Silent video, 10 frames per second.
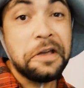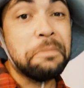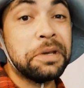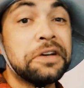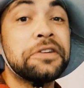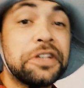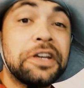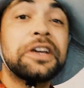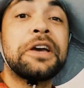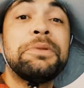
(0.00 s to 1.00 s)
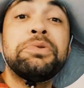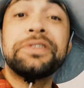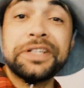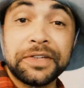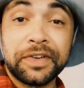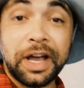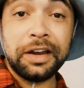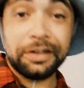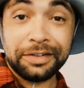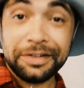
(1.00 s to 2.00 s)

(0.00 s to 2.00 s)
Because communities of color